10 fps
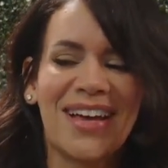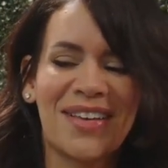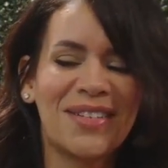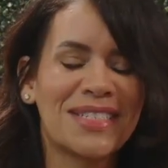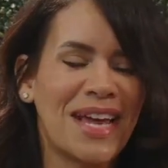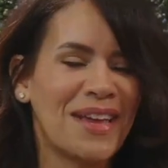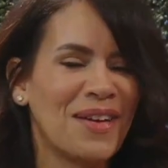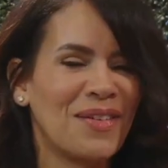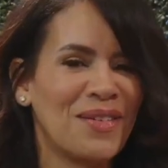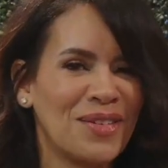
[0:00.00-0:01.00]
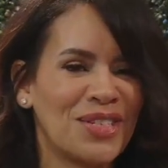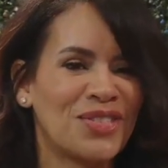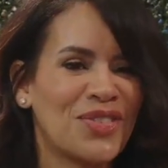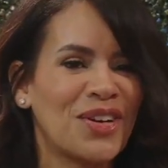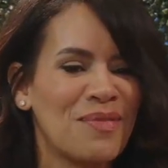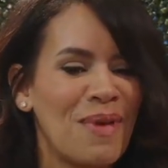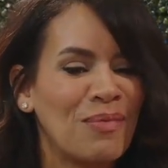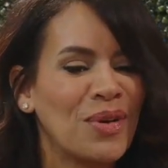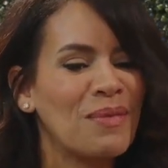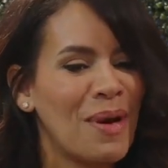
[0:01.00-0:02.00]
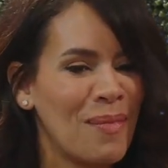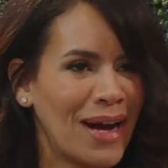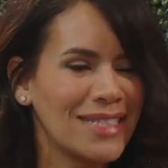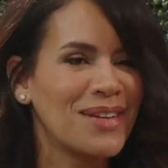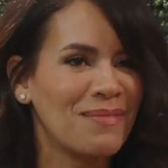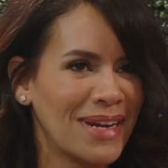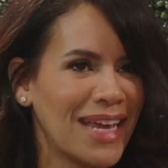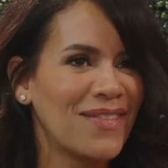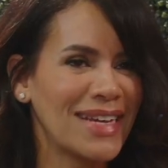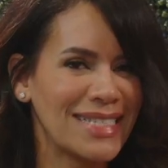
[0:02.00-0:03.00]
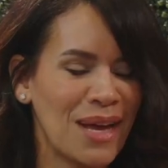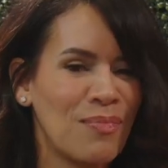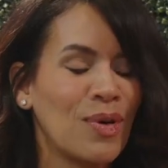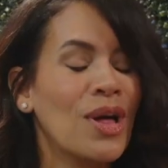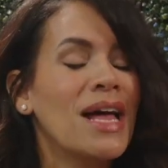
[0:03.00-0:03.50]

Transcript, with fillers: you just can't you you just triggered a memory in my mind so i'm going to give an example